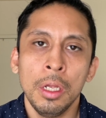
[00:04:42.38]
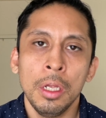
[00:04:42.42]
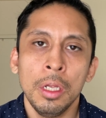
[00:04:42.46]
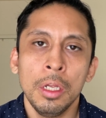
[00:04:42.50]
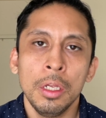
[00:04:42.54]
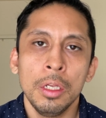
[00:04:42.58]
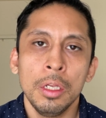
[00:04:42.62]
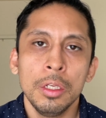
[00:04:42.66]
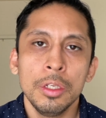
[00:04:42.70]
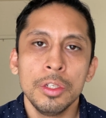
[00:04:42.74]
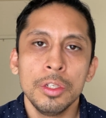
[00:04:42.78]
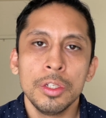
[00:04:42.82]

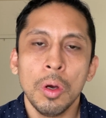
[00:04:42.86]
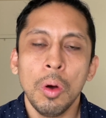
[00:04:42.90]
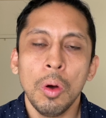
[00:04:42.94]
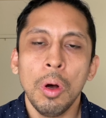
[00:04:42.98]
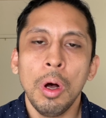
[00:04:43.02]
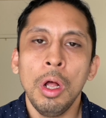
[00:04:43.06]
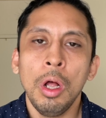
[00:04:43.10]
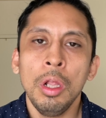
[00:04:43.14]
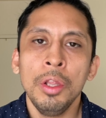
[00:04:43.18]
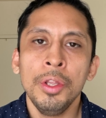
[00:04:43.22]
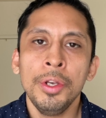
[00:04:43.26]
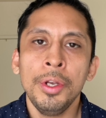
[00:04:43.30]
So
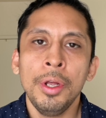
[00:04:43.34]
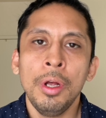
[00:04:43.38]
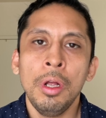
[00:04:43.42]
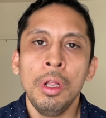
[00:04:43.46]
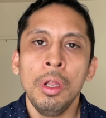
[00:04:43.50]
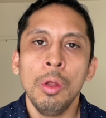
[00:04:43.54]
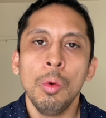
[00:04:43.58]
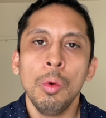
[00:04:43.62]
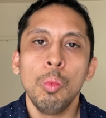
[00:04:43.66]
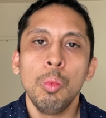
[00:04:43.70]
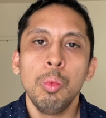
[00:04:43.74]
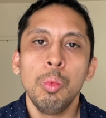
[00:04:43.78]
all in all,
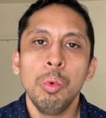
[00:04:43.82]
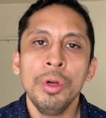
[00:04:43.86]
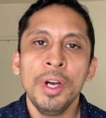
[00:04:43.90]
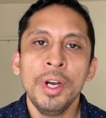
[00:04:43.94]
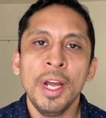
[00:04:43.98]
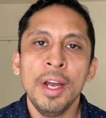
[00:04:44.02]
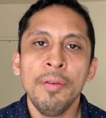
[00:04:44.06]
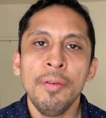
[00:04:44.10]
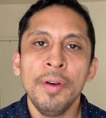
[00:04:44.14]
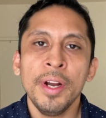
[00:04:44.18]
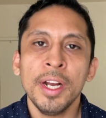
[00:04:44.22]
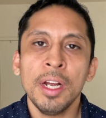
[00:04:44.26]
would I
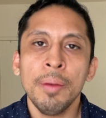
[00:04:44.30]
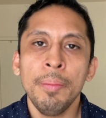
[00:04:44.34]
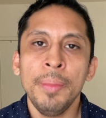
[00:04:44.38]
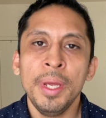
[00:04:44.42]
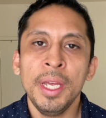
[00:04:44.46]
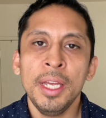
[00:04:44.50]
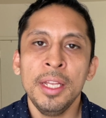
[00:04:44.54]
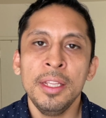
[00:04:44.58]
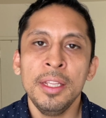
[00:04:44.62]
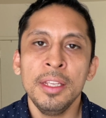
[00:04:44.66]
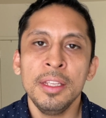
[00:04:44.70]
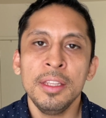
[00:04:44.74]

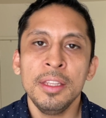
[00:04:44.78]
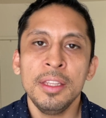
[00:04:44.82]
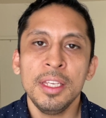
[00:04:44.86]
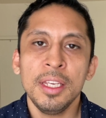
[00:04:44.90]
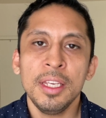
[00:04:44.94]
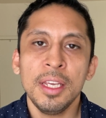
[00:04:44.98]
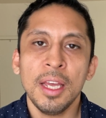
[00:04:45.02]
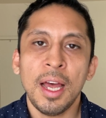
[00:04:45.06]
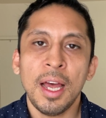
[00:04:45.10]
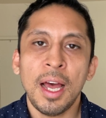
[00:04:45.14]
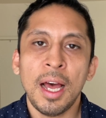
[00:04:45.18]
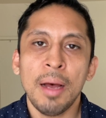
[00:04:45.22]
recommend the
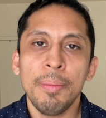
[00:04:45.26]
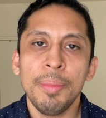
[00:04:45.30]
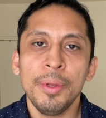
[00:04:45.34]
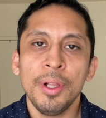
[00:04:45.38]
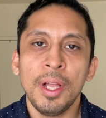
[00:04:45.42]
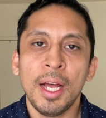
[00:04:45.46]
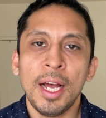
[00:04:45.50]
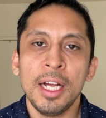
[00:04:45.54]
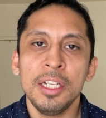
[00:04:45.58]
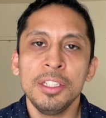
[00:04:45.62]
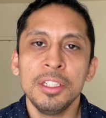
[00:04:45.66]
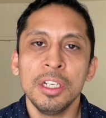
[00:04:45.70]
Apple
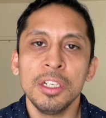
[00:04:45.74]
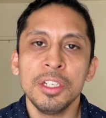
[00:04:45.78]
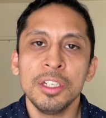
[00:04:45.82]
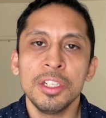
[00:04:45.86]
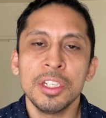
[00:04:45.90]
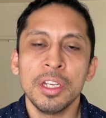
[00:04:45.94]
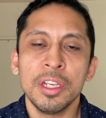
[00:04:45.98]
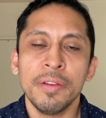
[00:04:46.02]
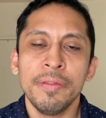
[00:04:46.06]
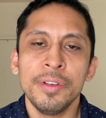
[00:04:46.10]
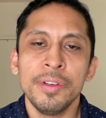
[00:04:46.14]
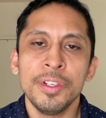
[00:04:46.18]
iTouch
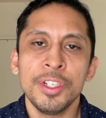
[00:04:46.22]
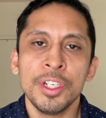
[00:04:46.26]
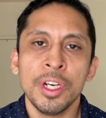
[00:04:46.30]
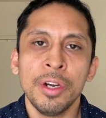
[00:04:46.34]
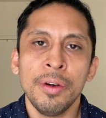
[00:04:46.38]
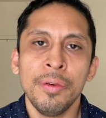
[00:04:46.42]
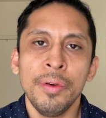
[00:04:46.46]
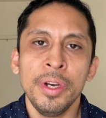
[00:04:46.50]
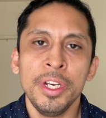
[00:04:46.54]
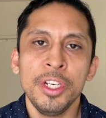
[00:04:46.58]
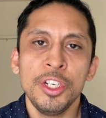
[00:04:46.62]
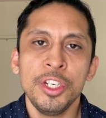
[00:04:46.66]
7th
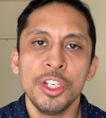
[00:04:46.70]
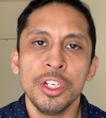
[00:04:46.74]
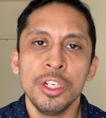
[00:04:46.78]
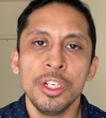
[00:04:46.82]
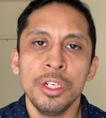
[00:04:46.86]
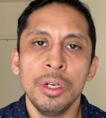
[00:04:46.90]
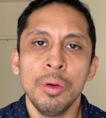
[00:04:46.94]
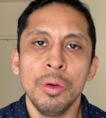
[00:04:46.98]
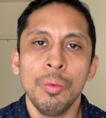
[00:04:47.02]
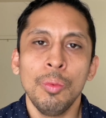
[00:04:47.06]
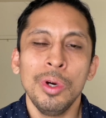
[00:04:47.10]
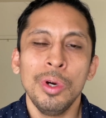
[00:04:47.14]
generation
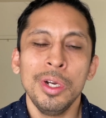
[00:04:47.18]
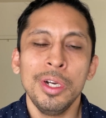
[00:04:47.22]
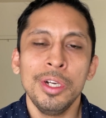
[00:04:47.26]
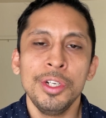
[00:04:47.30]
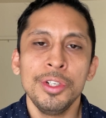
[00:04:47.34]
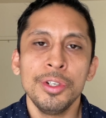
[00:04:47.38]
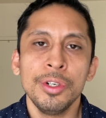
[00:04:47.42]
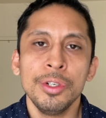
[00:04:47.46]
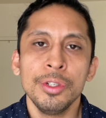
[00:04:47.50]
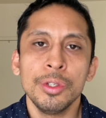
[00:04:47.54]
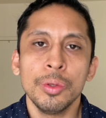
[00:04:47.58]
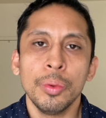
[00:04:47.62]

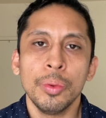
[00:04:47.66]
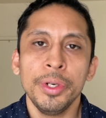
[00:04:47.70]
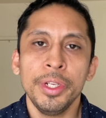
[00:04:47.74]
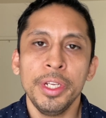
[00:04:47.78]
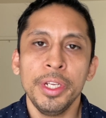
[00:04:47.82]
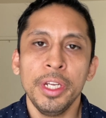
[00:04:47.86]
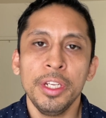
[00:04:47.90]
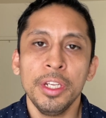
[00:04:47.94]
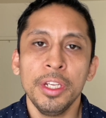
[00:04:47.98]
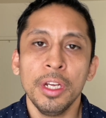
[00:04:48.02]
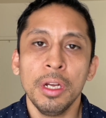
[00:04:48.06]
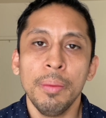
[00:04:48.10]
128
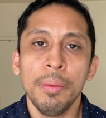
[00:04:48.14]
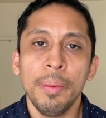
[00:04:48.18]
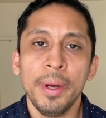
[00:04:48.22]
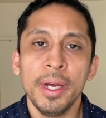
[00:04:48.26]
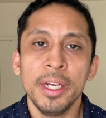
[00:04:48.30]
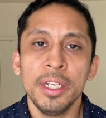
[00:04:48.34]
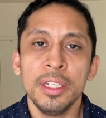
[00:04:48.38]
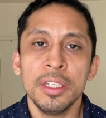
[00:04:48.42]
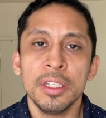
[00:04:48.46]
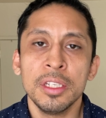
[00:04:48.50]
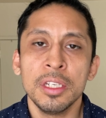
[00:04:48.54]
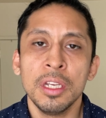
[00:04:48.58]

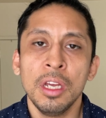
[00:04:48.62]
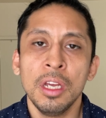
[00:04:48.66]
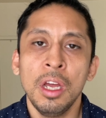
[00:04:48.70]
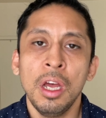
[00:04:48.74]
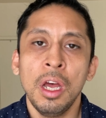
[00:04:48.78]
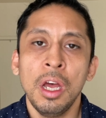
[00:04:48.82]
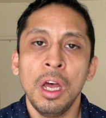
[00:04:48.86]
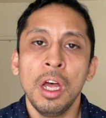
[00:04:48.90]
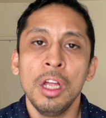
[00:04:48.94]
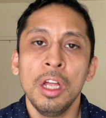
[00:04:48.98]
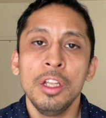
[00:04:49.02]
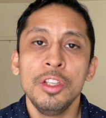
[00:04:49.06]
gigabytes
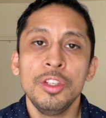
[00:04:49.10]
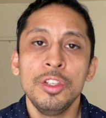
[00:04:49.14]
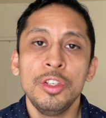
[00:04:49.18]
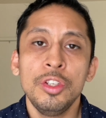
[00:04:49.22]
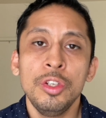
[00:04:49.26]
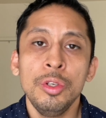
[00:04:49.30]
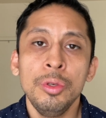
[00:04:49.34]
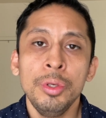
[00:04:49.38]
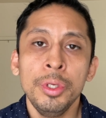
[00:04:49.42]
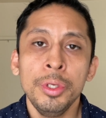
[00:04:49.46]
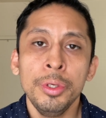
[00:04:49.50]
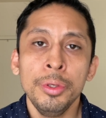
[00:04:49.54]
to
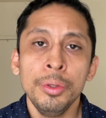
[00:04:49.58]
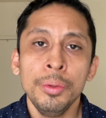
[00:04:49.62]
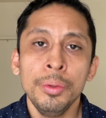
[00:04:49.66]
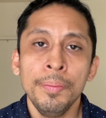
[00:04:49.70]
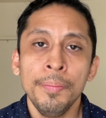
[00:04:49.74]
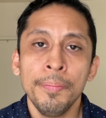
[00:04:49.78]
you?